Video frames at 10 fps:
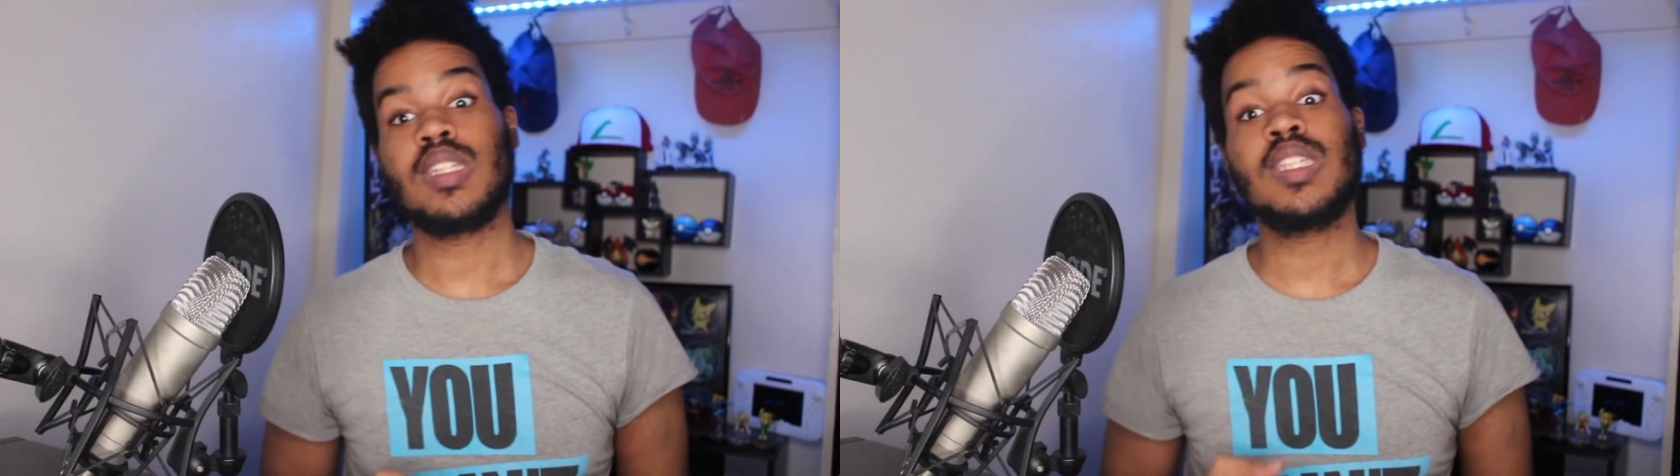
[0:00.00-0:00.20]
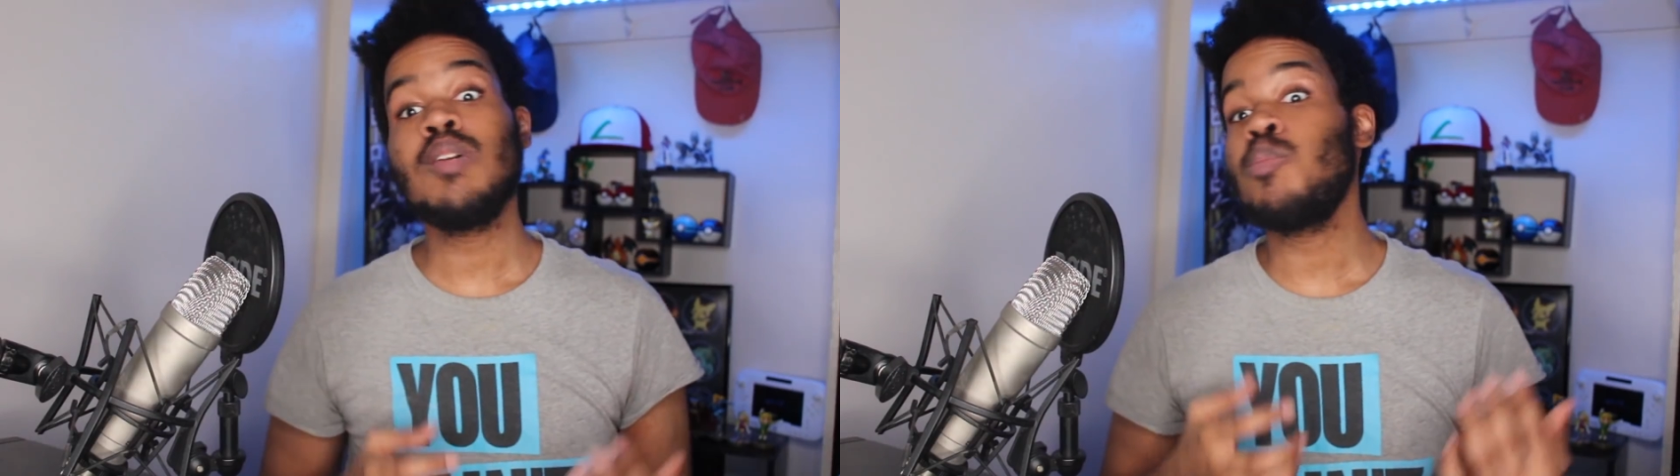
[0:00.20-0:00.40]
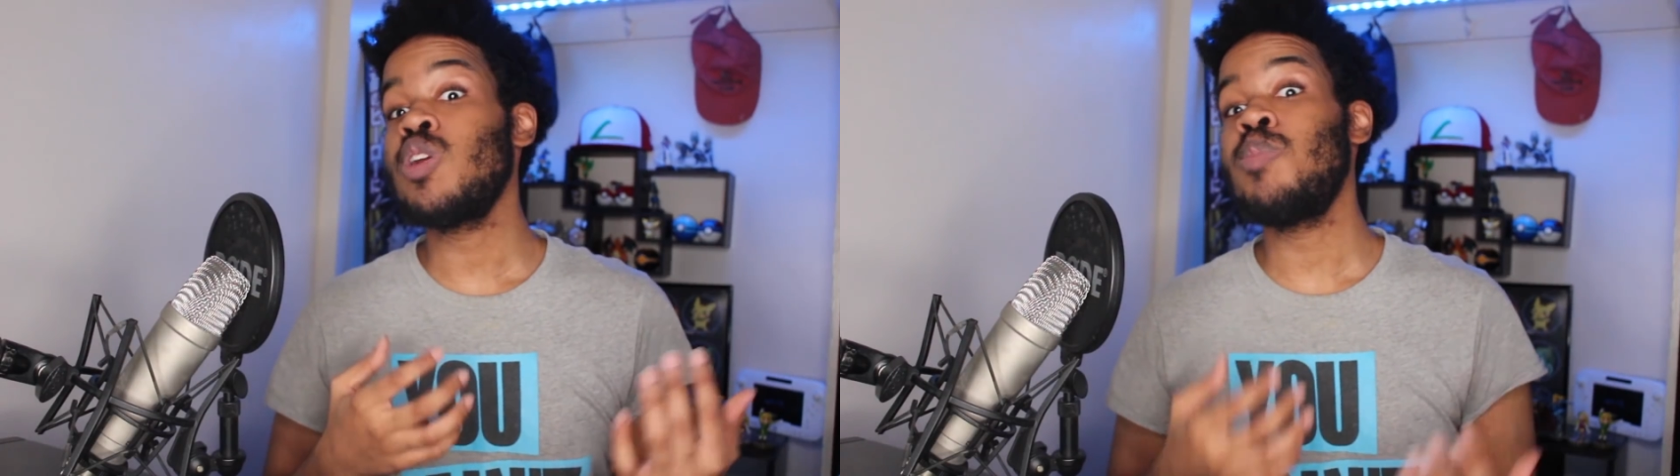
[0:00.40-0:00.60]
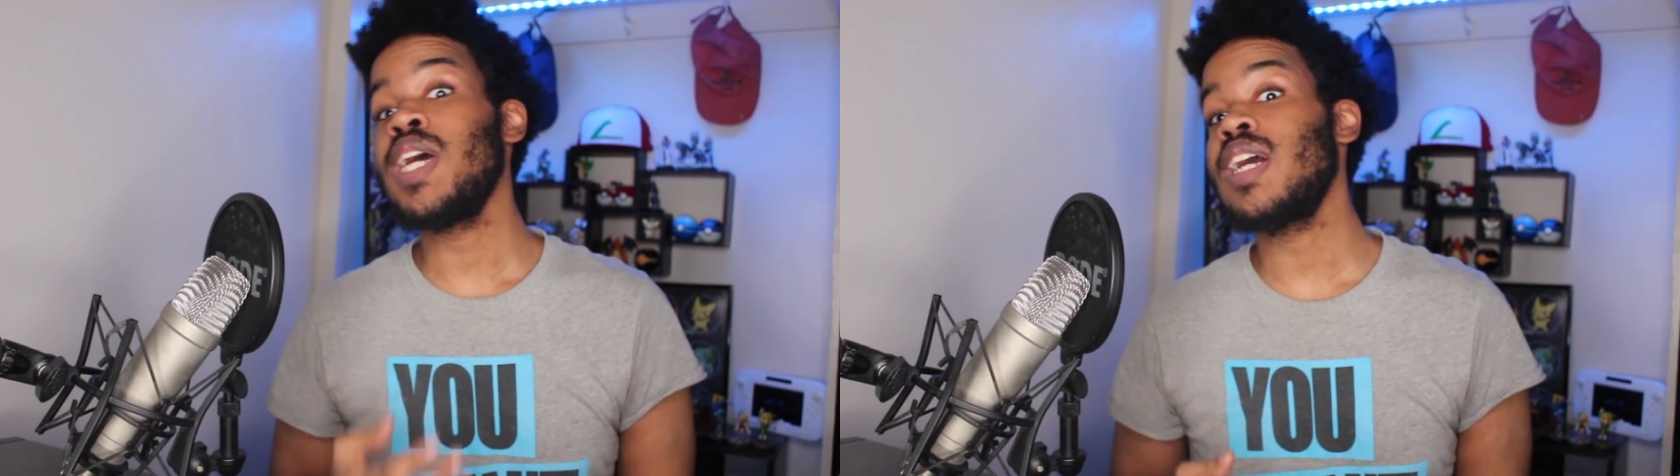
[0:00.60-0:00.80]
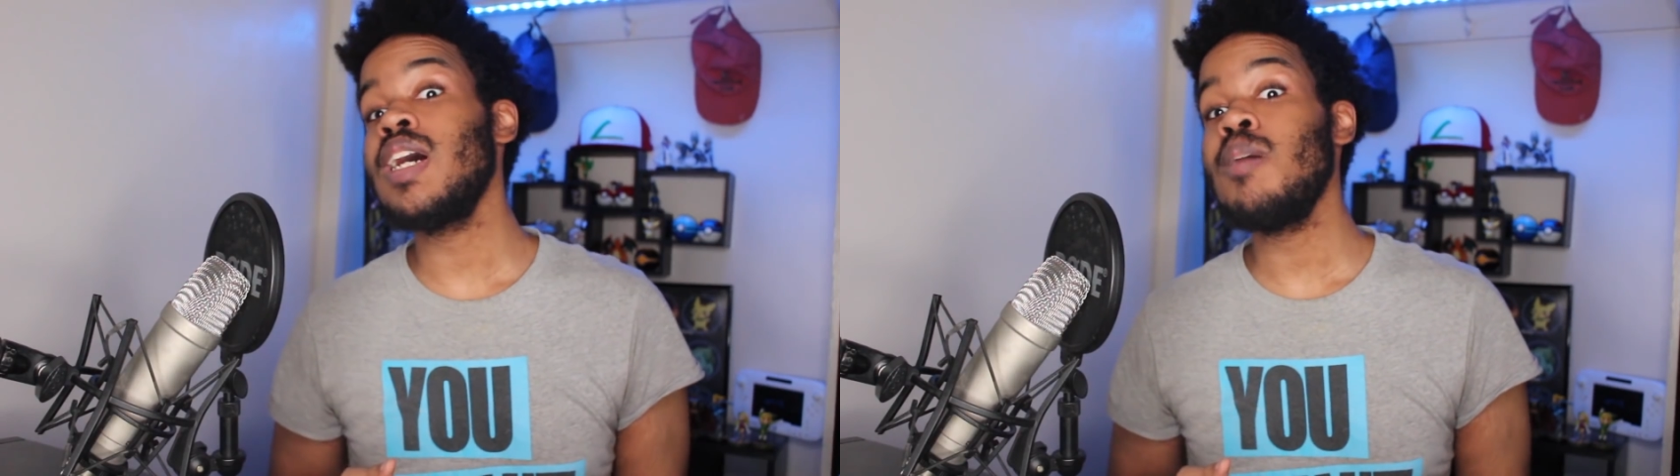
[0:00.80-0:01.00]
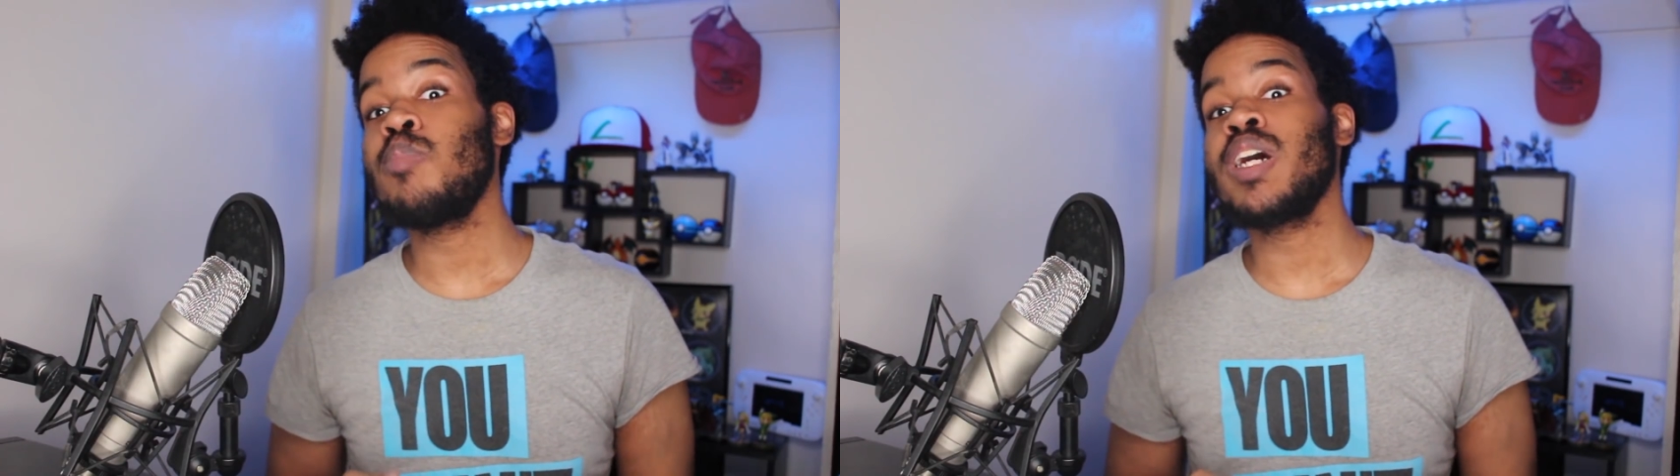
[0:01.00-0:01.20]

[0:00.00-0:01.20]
It's simple to pick up,